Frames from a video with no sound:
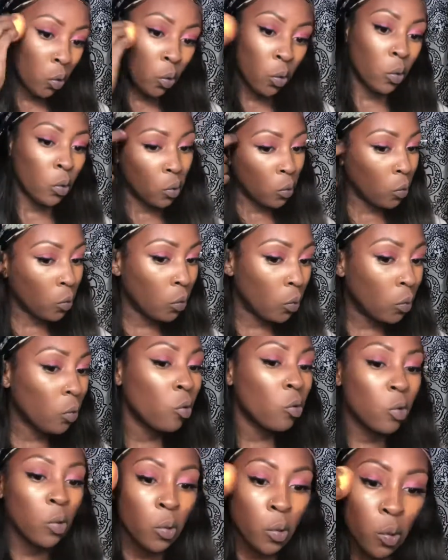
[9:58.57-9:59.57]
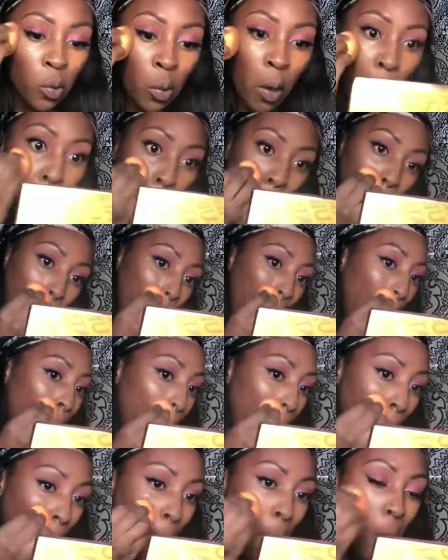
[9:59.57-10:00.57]
Now I'm blending out the
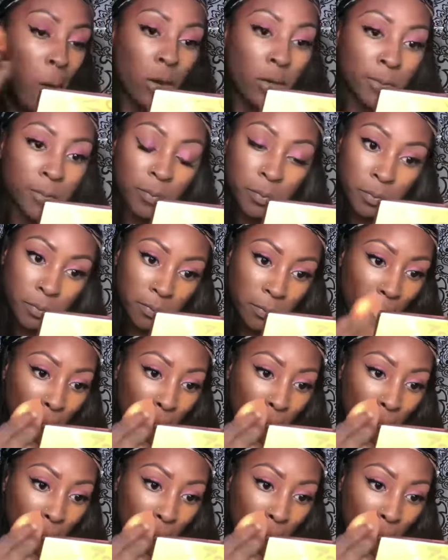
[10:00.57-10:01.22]
concealer.